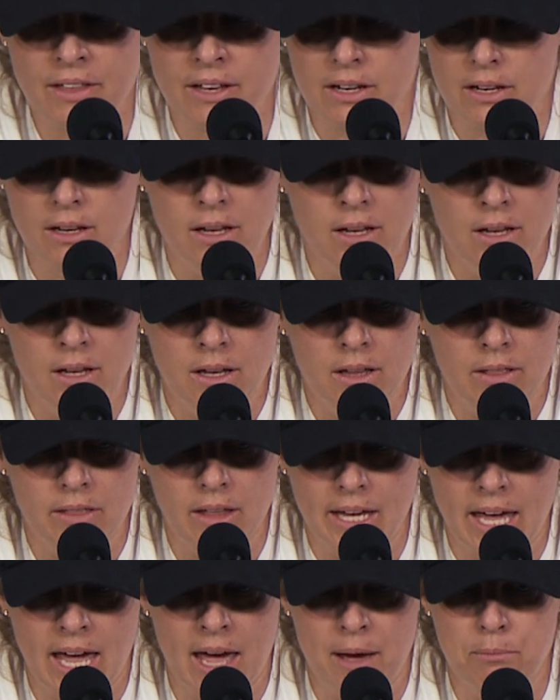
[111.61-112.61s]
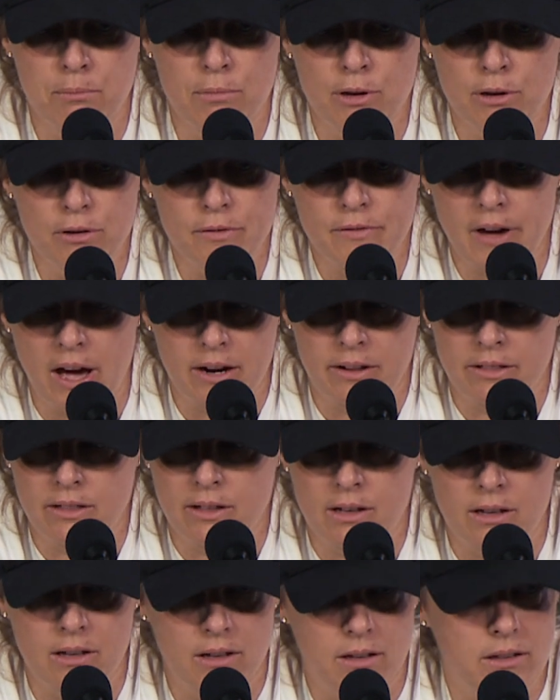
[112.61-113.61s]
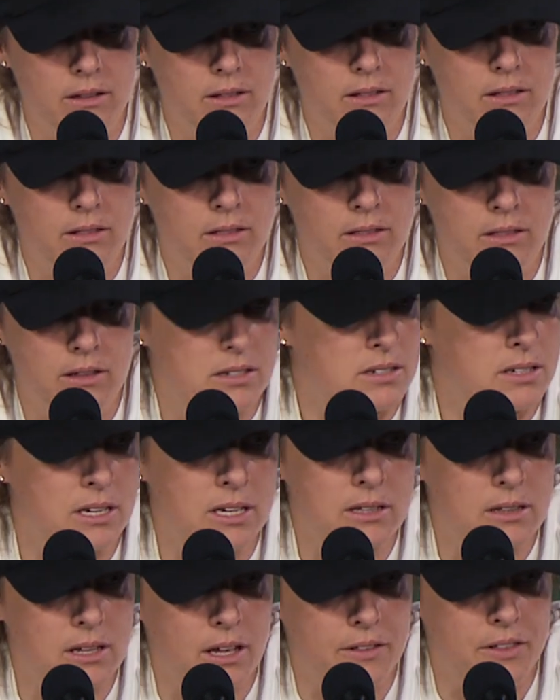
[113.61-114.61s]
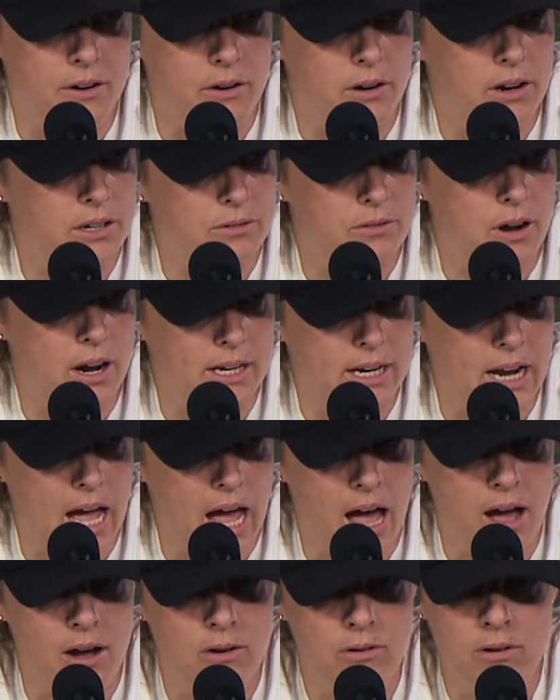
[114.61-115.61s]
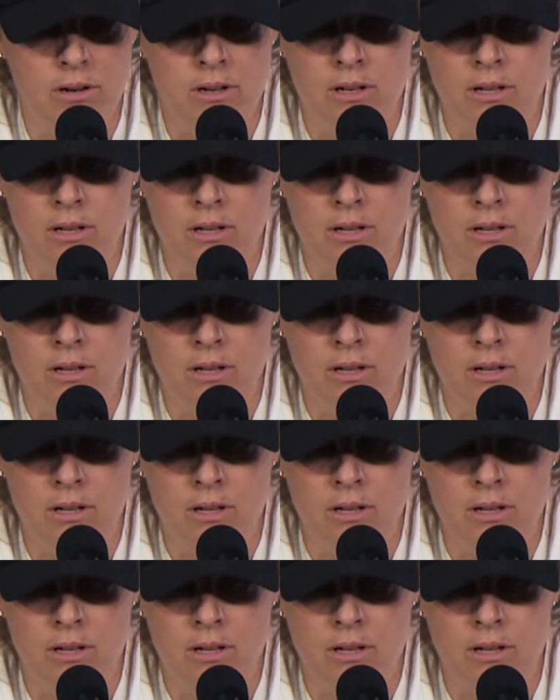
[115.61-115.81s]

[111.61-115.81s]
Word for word: think they can't move out of the seed that they're in right now.